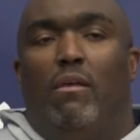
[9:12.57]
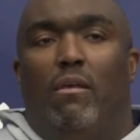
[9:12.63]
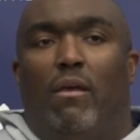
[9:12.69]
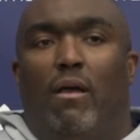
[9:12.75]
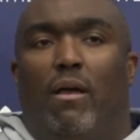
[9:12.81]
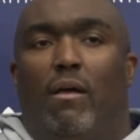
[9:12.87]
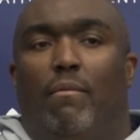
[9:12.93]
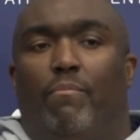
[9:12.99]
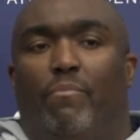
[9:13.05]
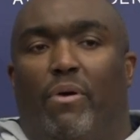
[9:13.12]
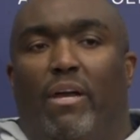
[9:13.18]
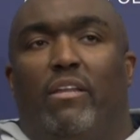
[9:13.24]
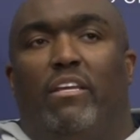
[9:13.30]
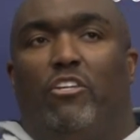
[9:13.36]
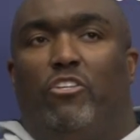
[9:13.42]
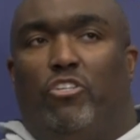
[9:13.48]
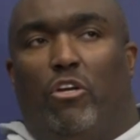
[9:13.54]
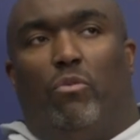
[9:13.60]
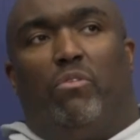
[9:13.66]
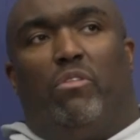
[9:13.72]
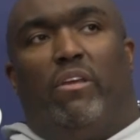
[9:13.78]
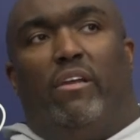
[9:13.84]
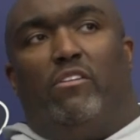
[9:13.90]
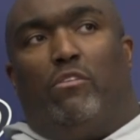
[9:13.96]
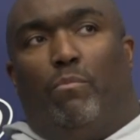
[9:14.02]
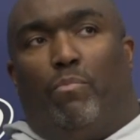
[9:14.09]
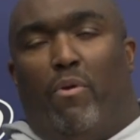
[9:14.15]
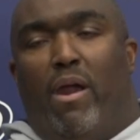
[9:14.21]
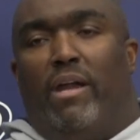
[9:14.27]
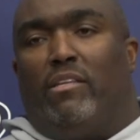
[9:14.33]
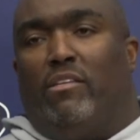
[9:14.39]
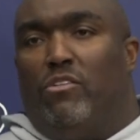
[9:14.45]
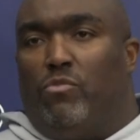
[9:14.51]
uh, but he's shown things in
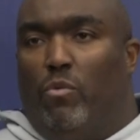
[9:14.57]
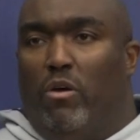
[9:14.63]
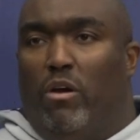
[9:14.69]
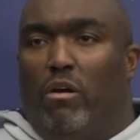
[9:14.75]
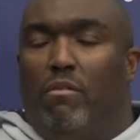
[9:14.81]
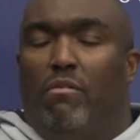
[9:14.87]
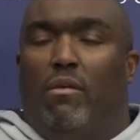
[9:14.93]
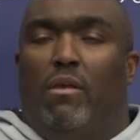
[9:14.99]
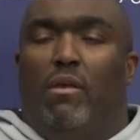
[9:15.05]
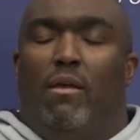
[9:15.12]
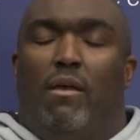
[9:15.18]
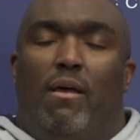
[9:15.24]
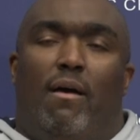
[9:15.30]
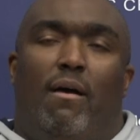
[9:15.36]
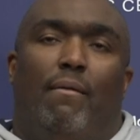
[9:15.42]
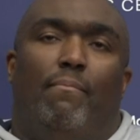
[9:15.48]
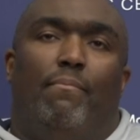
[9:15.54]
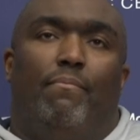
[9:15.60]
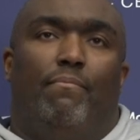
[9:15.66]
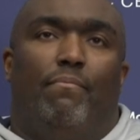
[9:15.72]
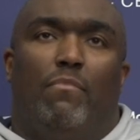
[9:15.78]
practice where um,